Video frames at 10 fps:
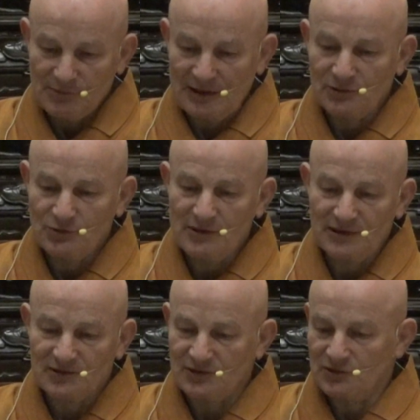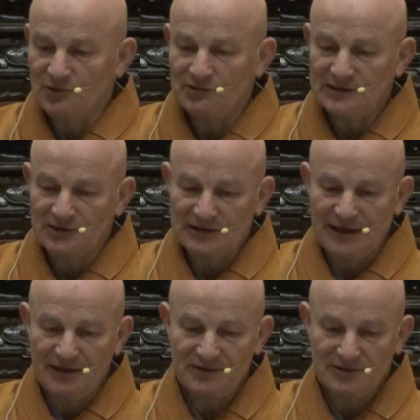one who has thoroughly
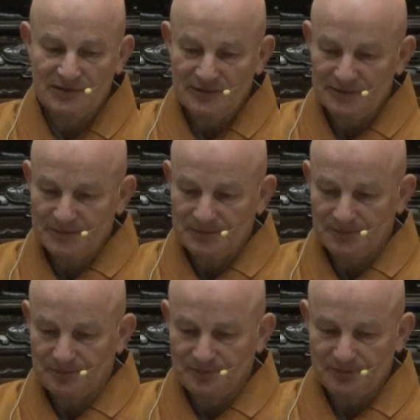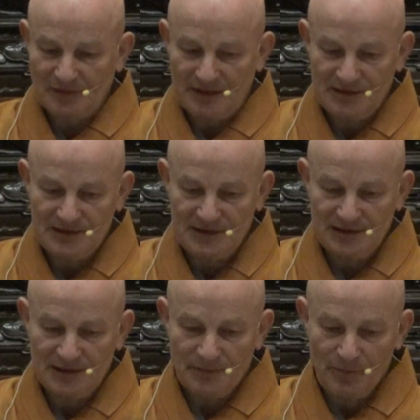trained
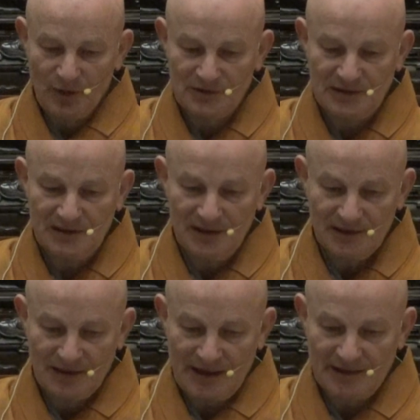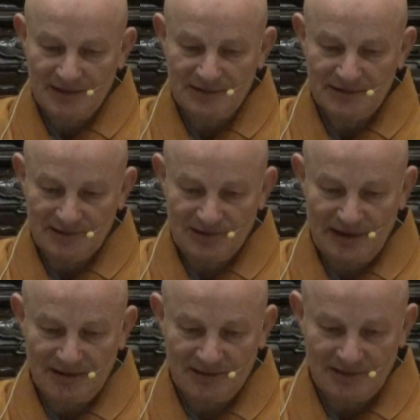the body like that